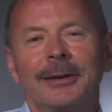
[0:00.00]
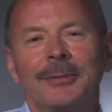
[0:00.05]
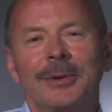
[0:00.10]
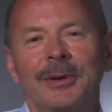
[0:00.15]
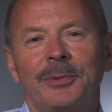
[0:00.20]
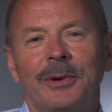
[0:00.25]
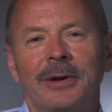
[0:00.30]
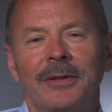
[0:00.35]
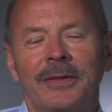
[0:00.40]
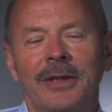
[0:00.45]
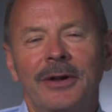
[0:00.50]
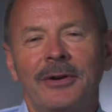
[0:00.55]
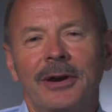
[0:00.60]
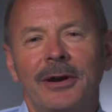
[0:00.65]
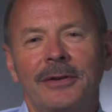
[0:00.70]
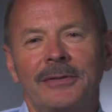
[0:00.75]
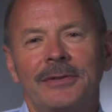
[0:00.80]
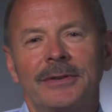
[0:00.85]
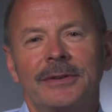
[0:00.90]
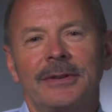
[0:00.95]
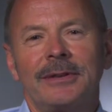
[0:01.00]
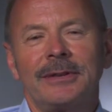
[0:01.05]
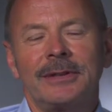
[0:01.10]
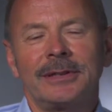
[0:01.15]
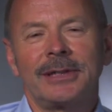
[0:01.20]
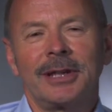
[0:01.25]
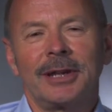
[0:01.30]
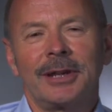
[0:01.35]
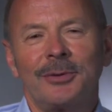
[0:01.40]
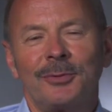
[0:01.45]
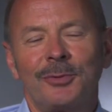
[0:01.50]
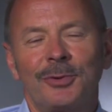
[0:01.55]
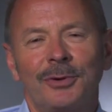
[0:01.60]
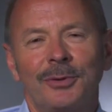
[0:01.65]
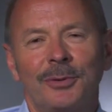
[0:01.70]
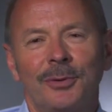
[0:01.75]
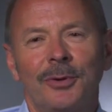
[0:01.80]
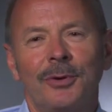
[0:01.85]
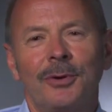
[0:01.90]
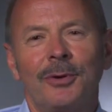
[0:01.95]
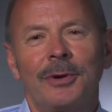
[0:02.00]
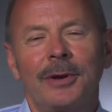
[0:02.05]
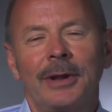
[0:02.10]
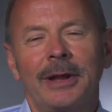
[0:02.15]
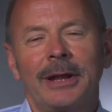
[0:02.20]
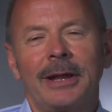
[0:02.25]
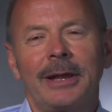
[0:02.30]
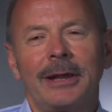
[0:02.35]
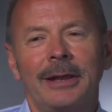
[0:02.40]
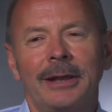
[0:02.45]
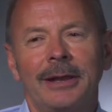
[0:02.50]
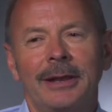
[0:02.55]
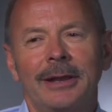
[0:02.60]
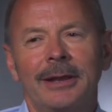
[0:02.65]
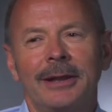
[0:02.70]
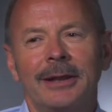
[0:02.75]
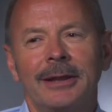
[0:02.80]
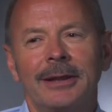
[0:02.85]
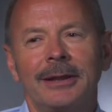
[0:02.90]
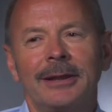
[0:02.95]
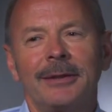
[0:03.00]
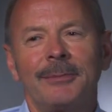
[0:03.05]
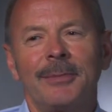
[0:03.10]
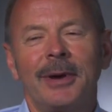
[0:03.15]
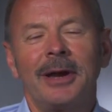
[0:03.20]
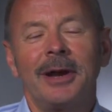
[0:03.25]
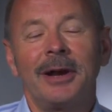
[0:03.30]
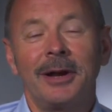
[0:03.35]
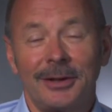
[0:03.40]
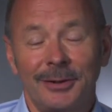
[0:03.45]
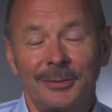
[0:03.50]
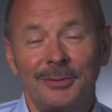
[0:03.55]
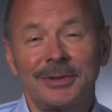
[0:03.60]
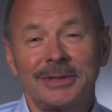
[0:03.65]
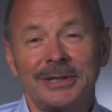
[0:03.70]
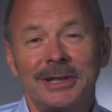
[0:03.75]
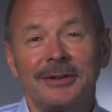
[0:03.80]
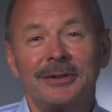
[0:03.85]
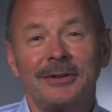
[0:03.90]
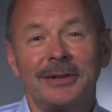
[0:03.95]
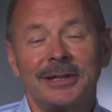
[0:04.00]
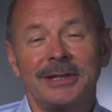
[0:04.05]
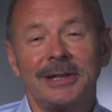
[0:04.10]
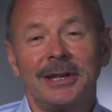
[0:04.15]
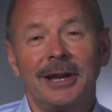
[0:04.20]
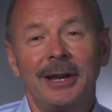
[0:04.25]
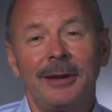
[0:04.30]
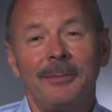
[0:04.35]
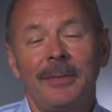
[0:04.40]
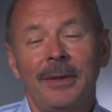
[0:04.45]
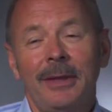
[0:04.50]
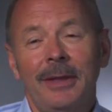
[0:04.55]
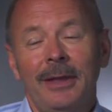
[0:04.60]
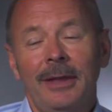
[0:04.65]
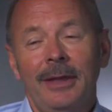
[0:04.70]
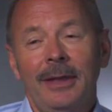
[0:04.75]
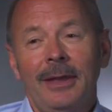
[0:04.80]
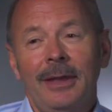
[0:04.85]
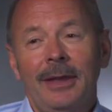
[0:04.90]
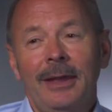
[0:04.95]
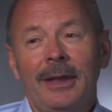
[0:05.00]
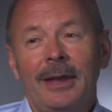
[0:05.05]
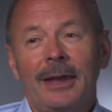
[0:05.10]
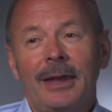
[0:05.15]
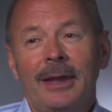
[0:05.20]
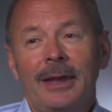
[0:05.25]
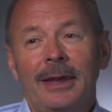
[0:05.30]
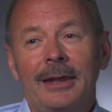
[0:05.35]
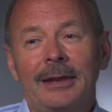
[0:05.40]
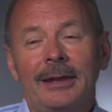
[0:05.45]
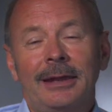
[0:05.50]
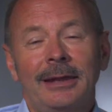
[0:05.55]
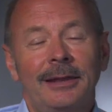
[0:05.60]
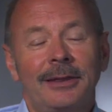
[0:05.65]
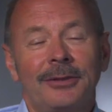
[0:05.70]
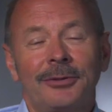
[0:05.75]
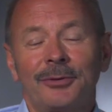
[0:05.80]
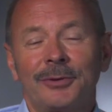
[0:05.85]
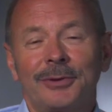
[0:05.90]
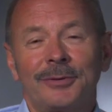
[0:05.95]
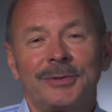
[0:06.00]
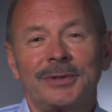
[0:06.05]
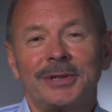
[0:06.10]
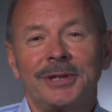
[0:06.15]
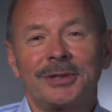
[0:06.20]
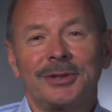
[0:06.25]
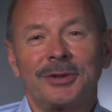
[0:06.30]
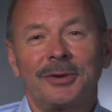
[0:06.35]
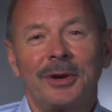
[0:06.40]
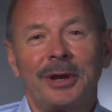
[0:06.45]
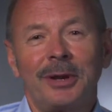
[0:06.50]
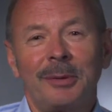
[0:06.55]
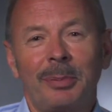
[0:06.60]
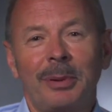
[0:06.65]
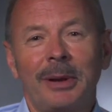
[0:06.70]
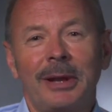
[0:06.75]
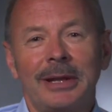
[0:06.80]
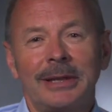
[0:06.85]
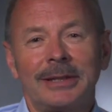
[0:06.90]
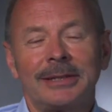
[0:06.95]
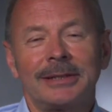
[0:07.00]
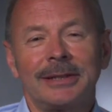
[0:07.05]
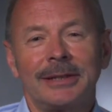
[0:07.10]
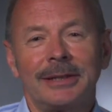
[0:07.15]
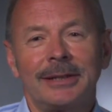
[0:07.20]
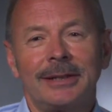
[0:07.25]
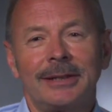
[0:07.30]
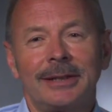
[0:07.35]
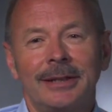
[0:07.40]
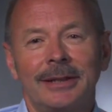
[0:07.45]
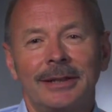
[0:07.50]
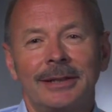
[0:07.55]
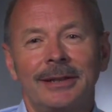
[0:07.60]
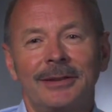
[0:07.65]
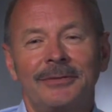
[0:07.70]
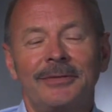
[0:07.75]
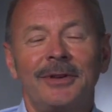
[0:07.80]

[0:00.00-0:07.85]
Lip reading: He went there after the Second World War, and my uncle was there at the time. And he thought it was such a great place that he